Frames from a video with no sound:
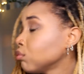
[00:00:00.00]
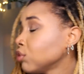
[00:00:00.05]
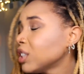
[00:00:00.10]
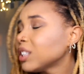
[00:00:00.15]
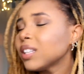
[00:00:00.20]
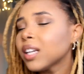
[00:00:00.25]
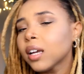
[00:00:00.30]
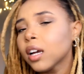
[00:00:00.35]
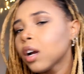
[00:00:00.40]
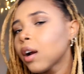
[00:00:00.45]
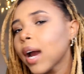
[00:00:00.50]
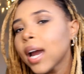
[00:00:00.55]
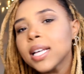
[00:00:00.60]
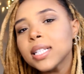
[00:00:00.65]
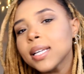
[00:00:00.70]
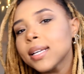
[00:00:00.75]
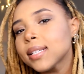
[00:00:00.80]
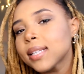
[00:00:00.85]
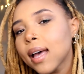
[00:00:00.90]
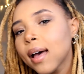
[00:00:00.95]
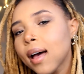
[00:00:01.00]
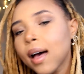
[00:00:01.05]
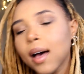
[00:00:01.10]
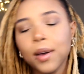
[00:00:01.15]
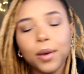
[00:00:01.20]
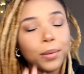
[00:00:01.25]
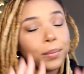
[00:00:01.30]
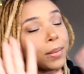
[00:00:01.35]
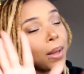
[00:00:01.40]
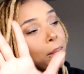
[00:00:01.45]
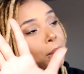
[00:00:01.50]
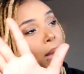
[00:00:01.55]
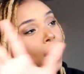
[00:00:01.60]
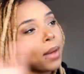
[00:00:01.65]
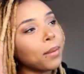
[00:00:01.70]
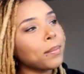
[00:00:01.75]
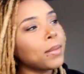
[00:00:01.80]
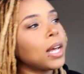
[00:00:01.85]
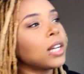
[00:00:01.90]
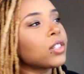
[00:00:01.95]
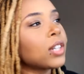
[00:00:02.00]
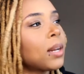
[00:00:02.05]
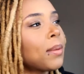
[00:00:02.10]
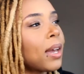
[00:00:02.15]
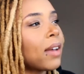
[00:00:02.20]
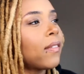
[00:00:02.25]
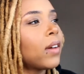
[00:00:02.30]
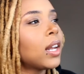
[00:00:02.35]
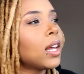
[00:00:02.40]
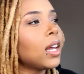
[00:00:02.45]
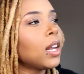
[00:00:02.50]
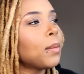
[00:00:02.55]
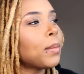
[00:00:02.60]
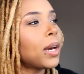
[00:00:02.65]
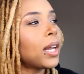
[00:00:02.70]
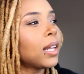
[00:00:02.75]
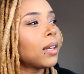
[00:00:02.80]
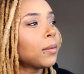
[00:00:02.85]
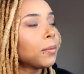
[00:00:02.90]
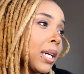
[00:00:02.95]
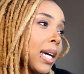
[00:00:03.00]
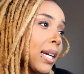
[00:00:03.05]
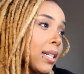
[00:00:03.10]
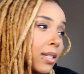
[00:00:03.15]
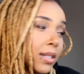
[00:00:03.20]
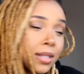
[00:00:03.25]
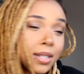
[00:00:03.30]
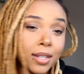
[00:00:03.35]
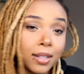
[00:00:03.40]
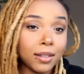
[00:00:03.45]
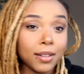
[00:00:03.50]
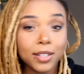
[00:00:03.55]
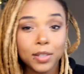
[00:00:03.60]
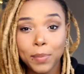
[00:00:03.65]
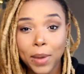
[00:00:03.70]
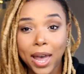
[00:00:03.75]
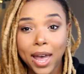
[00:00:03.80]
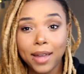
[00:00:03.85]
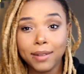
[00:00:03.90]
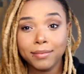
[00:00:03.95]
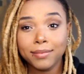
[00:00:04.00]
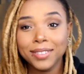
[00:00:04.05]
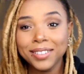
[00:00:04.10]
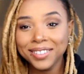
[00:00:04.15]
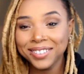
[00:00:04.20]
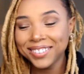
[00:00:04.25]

Just looking crazy as hell. I'm not trying to make fun of anybody, but I just think it looks bad.